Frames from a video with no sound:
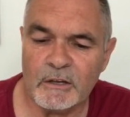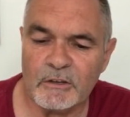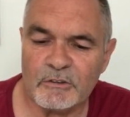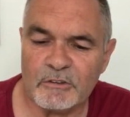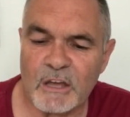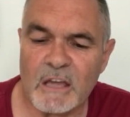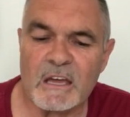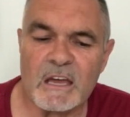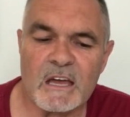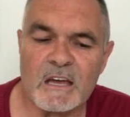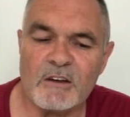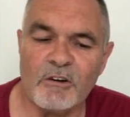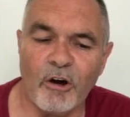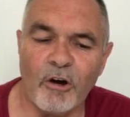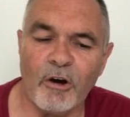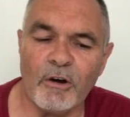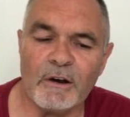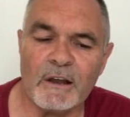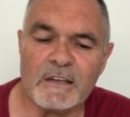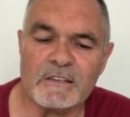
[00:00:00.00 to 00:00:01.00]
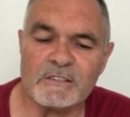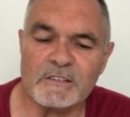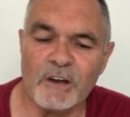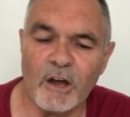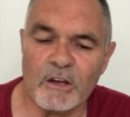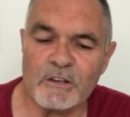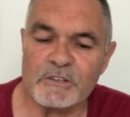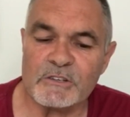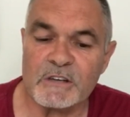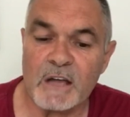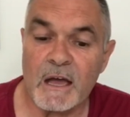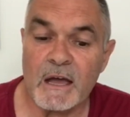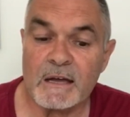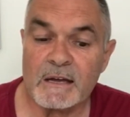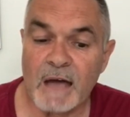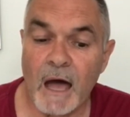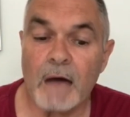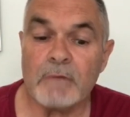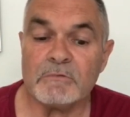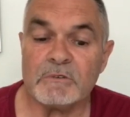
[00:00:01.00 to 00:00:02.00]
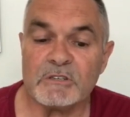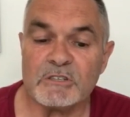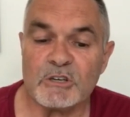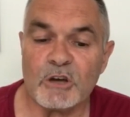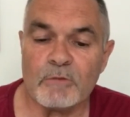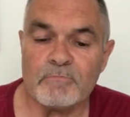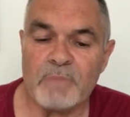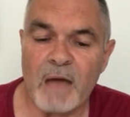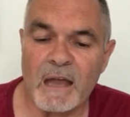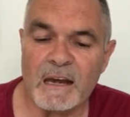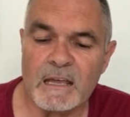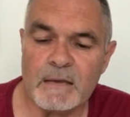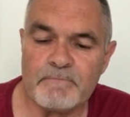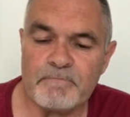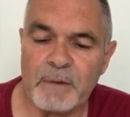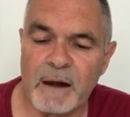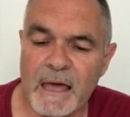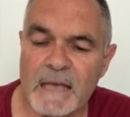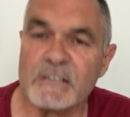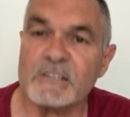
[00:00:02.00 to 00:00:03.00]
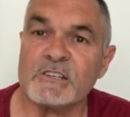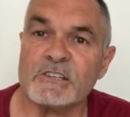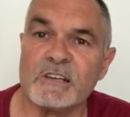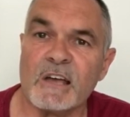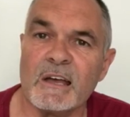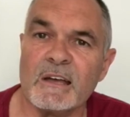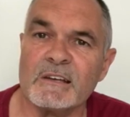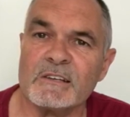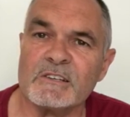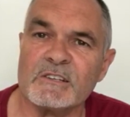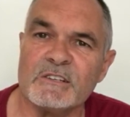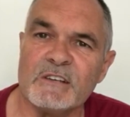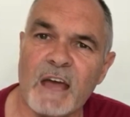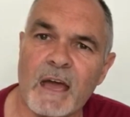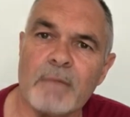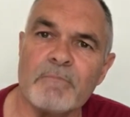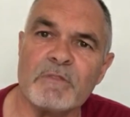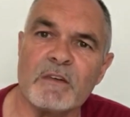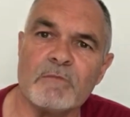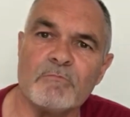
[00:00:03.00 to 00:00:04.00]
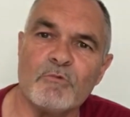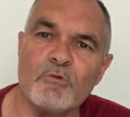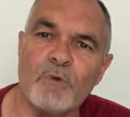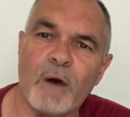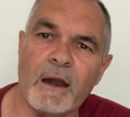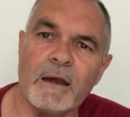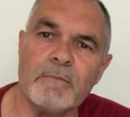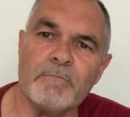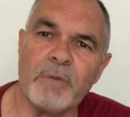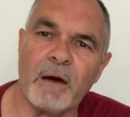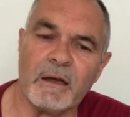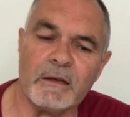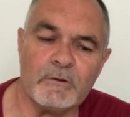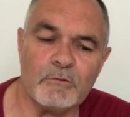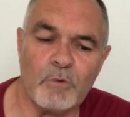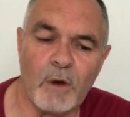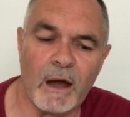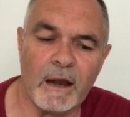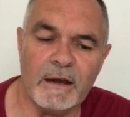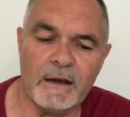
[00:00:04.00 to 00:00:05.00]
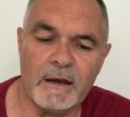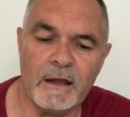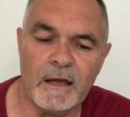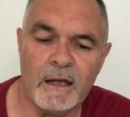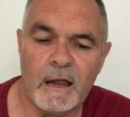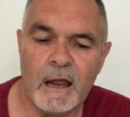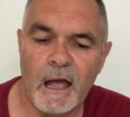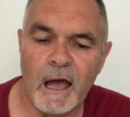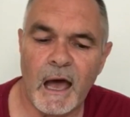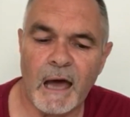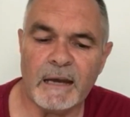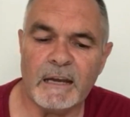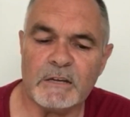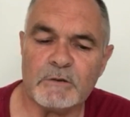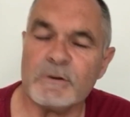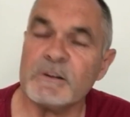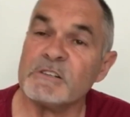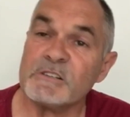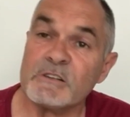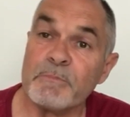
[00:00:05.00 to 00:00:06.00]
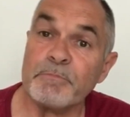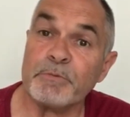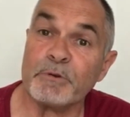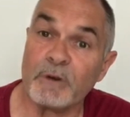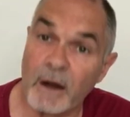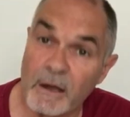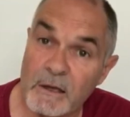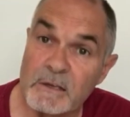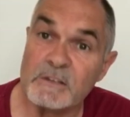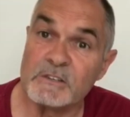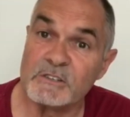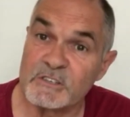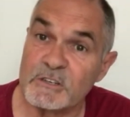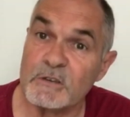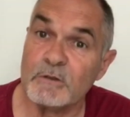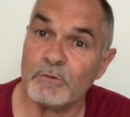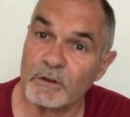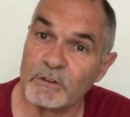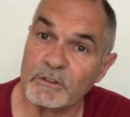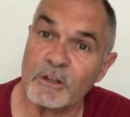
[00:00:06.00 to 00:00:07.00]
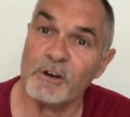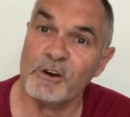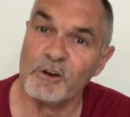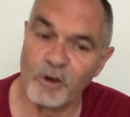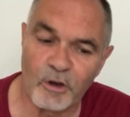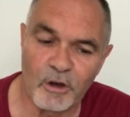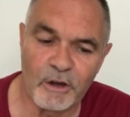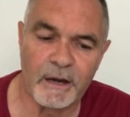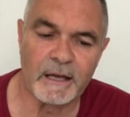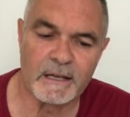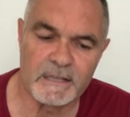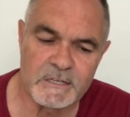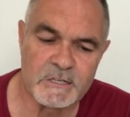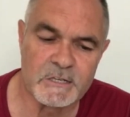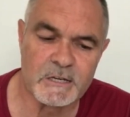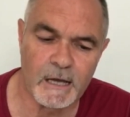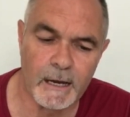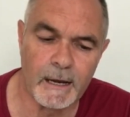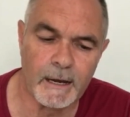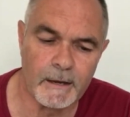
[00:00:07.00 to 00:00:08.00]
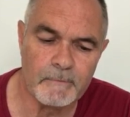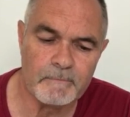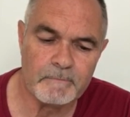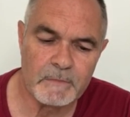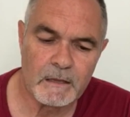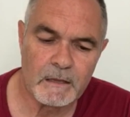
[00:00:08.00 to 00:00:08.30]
thinking all is lost, count your many blessings, name them one by one, and it will surprise you what the Lord has done.